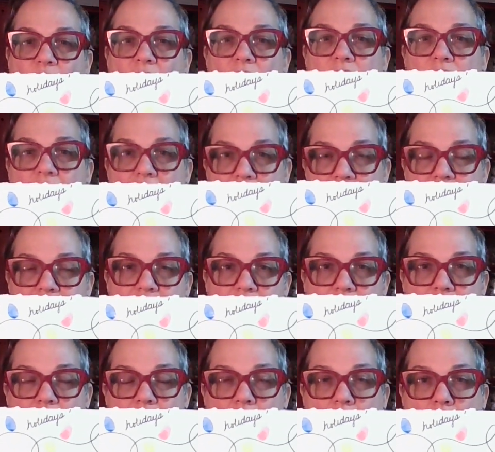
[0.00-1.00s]

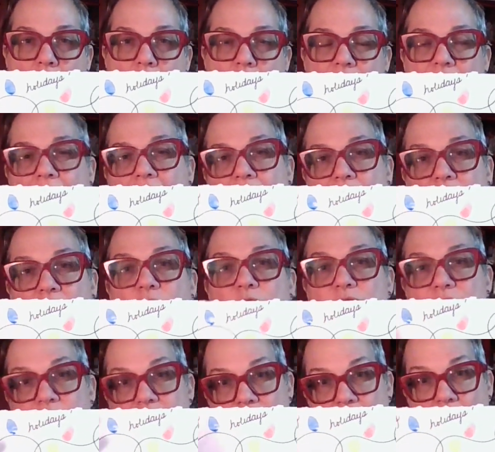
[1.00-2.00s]
lesson on how to
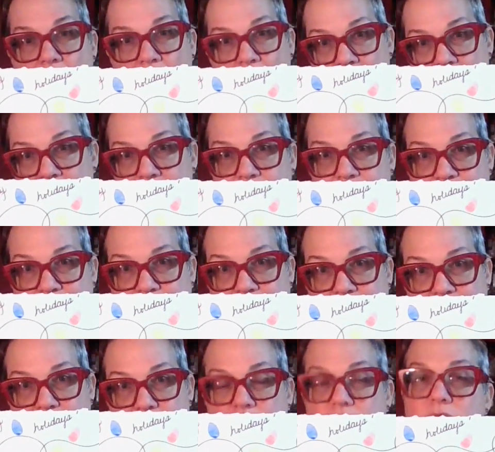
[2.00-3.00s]
use line
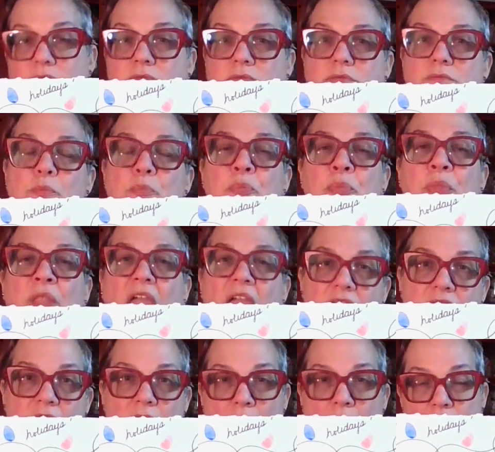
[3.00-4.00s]

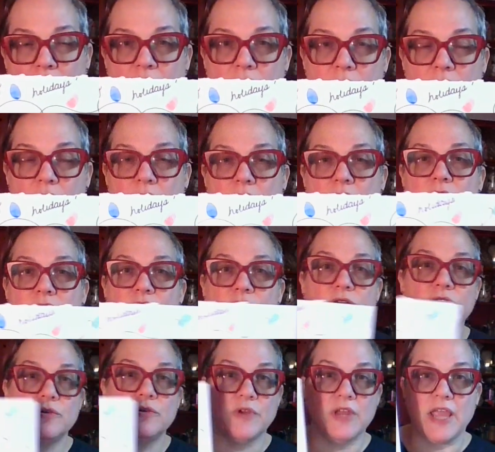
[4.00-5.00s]
and color
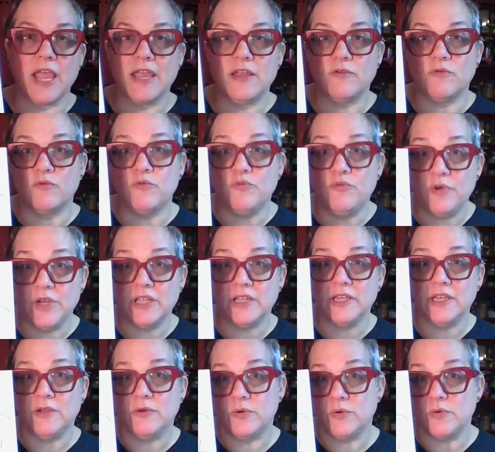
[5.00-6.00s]
to create
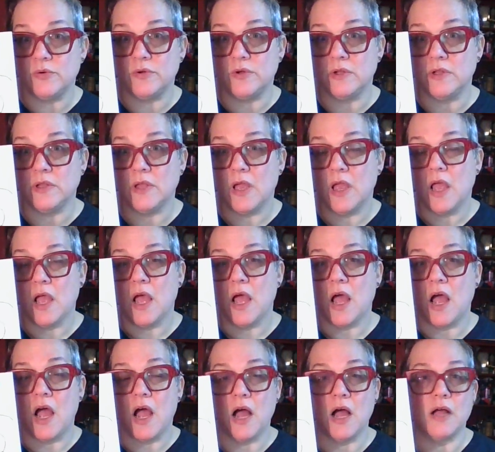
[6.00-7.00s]
really cool
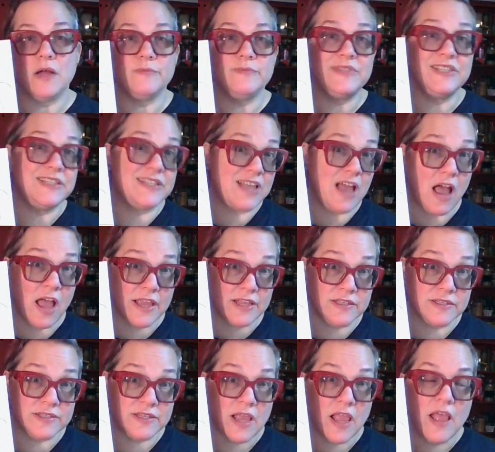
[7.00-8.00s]

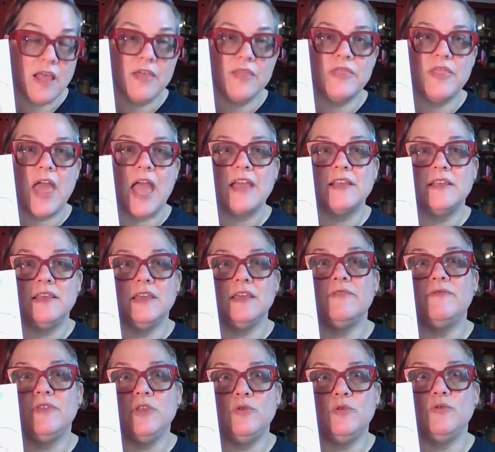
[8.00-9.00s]
designs that
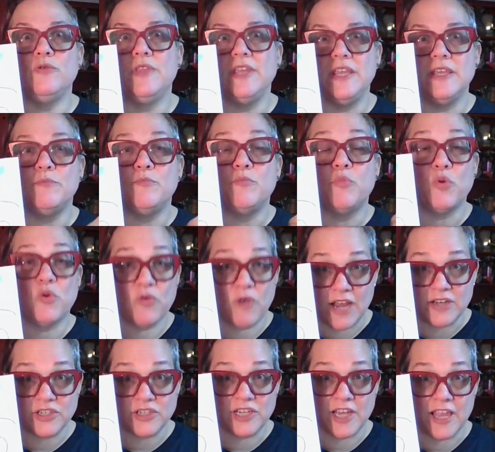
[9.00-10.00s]
give you the
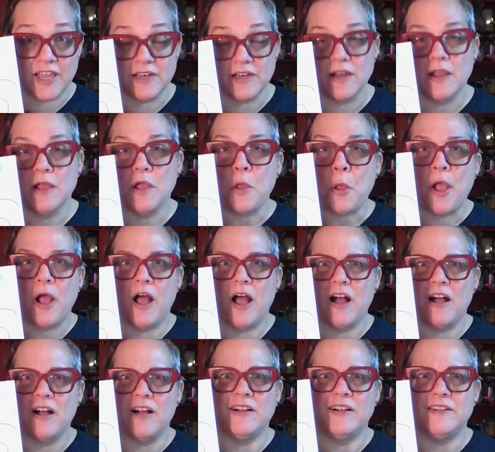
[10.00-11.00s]
impression
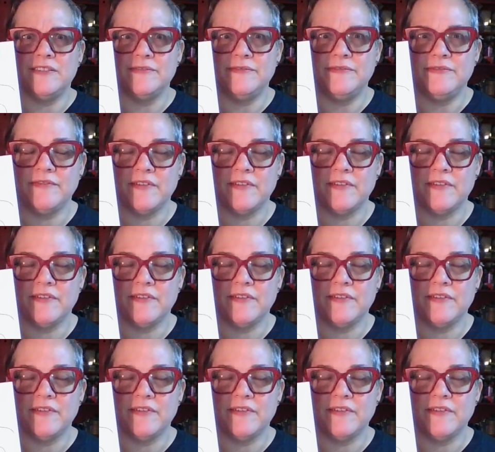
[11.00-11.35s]
of